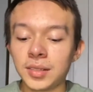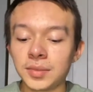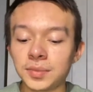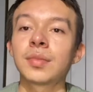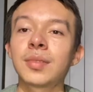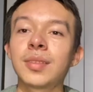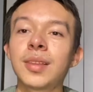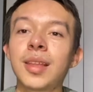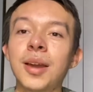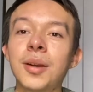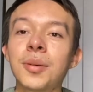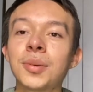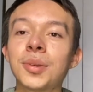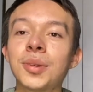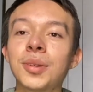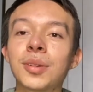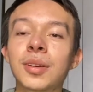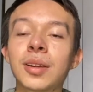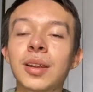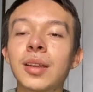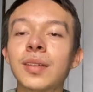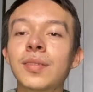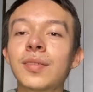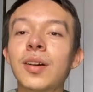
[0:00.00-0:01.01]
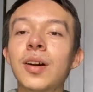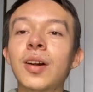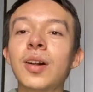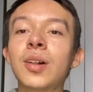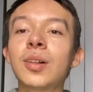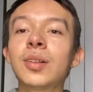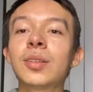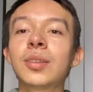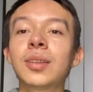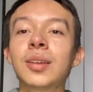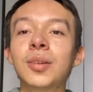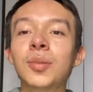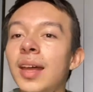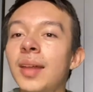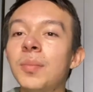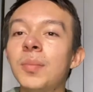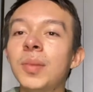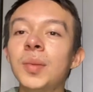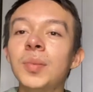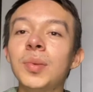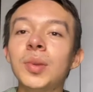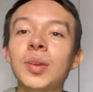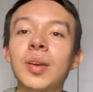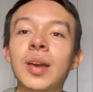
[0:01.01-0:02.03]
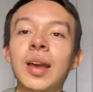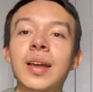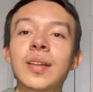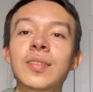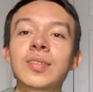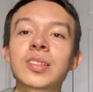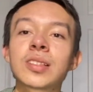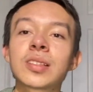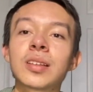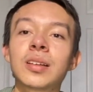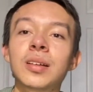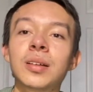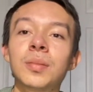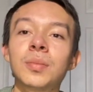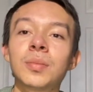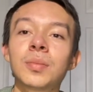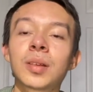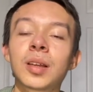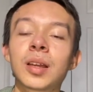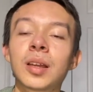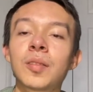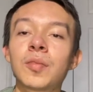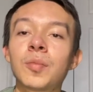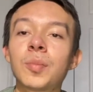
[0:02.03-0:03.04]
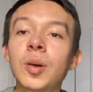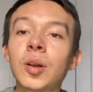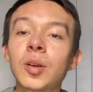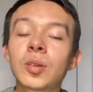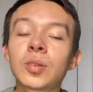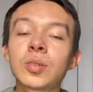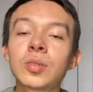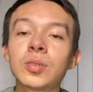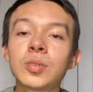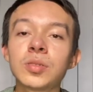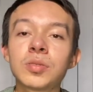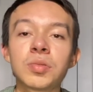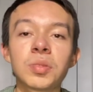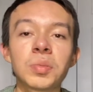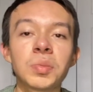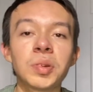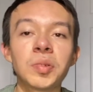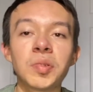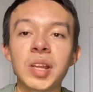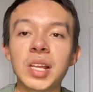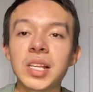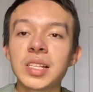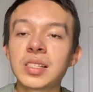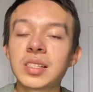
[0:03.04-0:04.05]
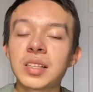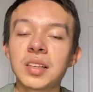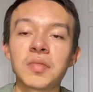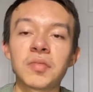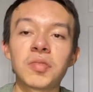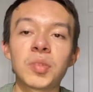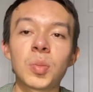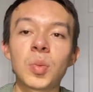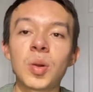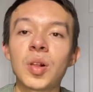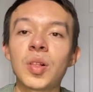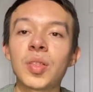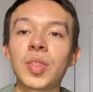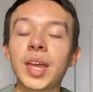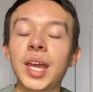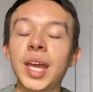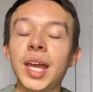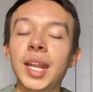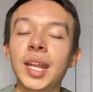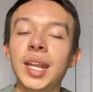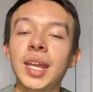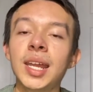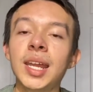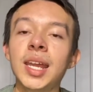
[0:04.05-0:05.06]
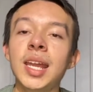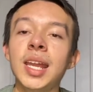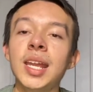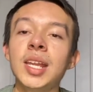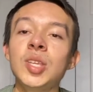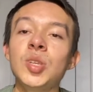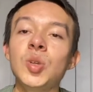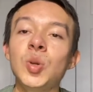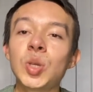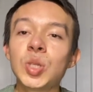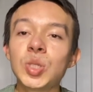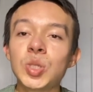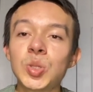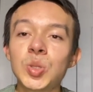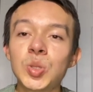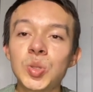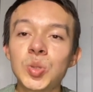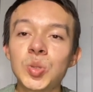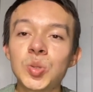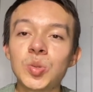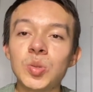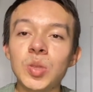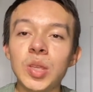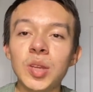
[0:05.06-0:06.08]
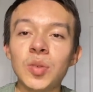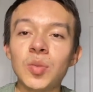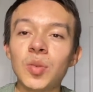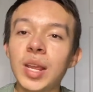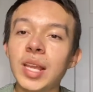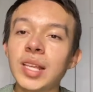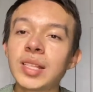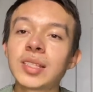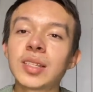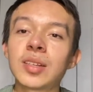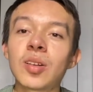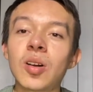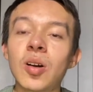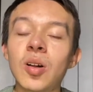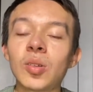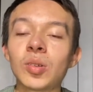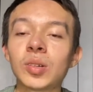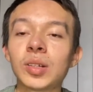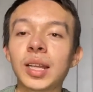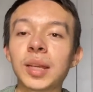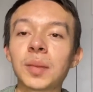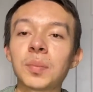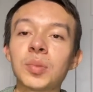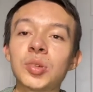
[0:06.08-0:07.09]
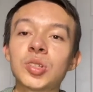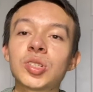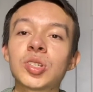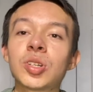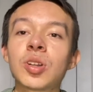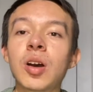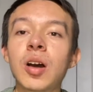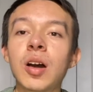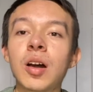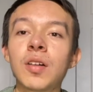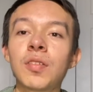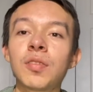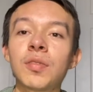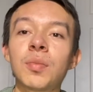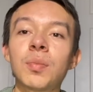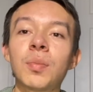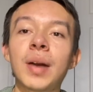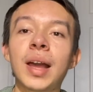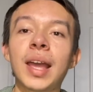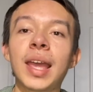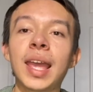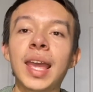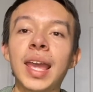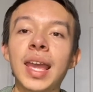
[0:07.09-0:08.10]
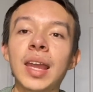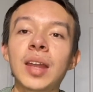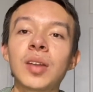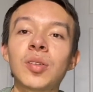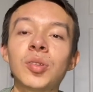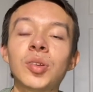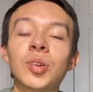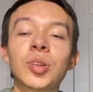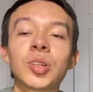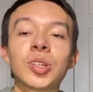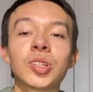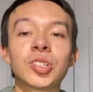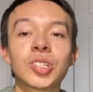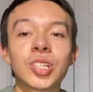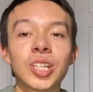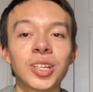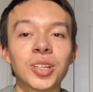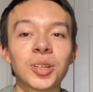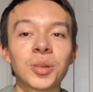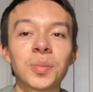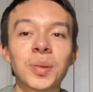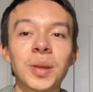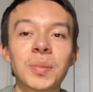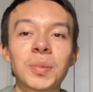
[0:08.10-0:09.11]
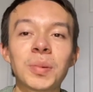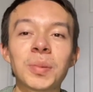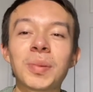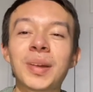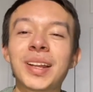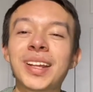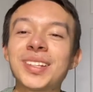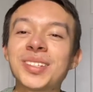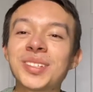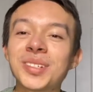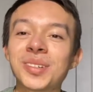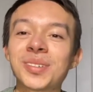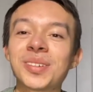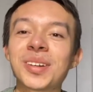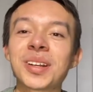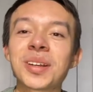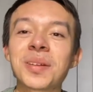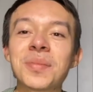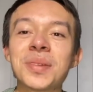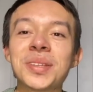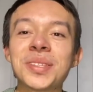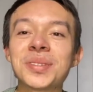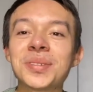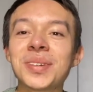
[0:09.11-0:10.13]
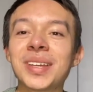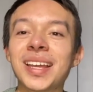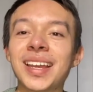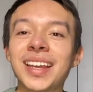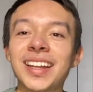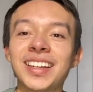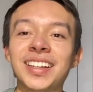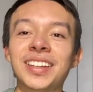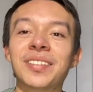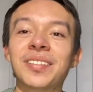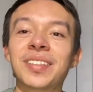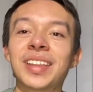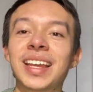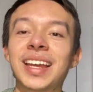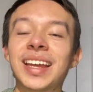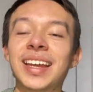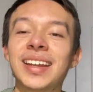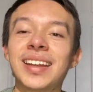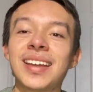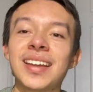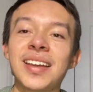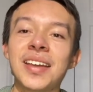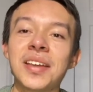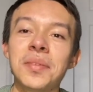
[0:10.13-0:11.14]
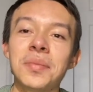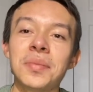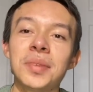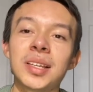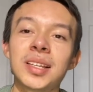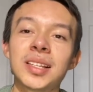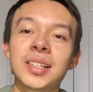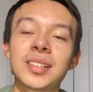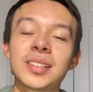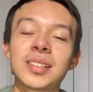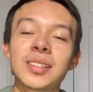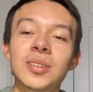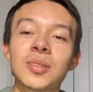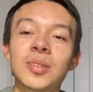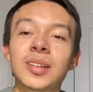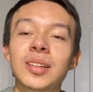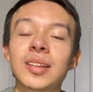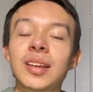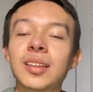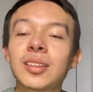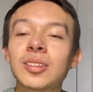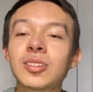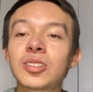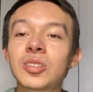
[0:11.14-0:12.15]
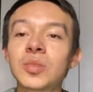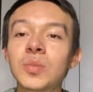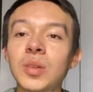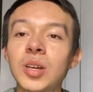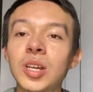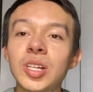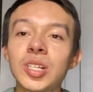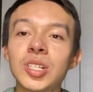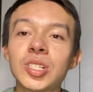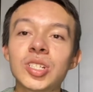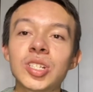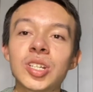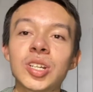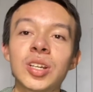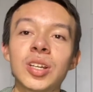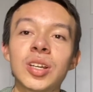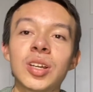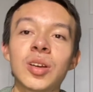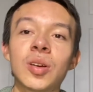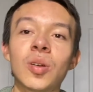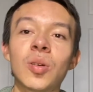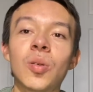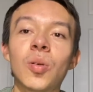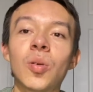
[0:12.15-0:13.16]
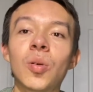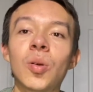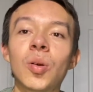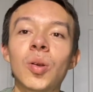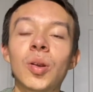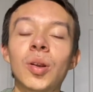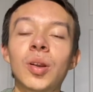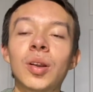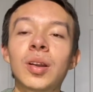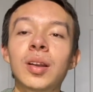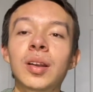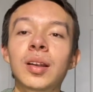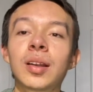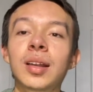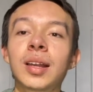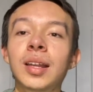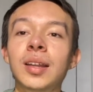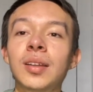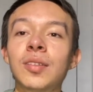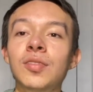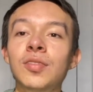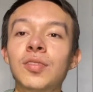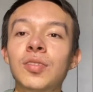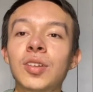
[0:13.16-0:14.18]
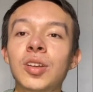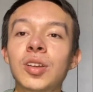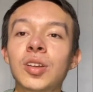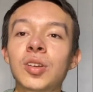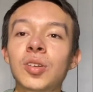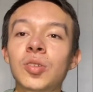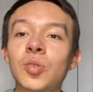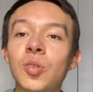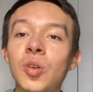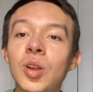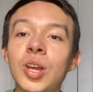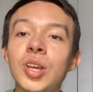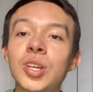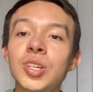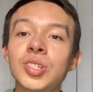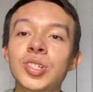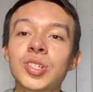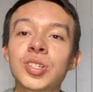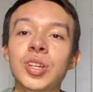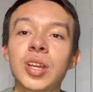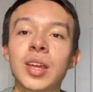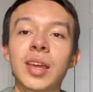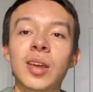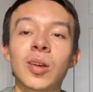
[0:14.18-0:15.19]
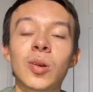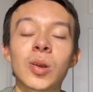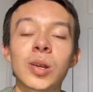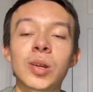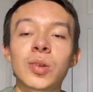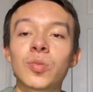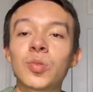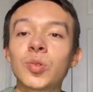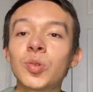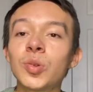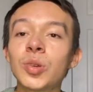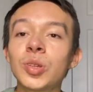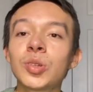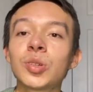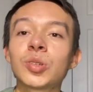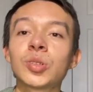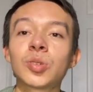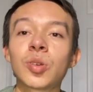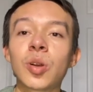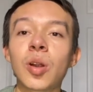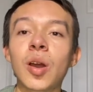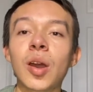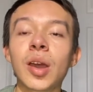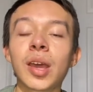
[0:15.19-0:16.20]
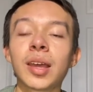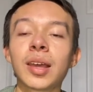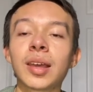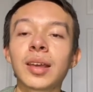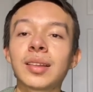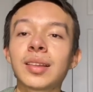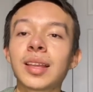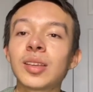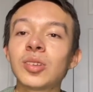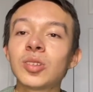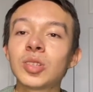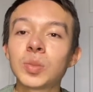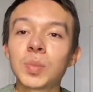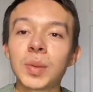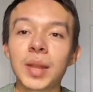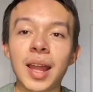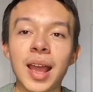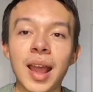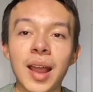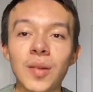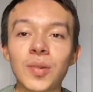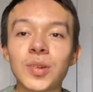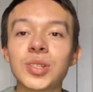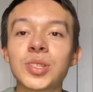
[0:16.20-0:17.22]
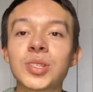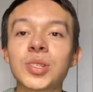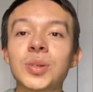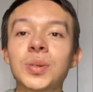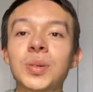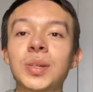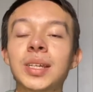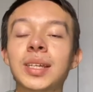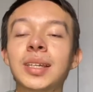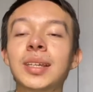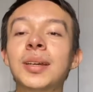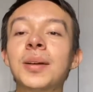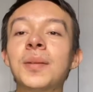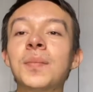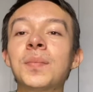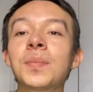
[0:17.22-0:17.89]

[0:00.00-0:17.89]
Now, when you're kind of all done, maybe you have some kind of particles from erasing from all that, you could erase it all or like push it off by hand, or you could shake your paper, but I don't recommend doing any of that because you could either smudge or kind of crush or ruin your drawing that you spent hours doing.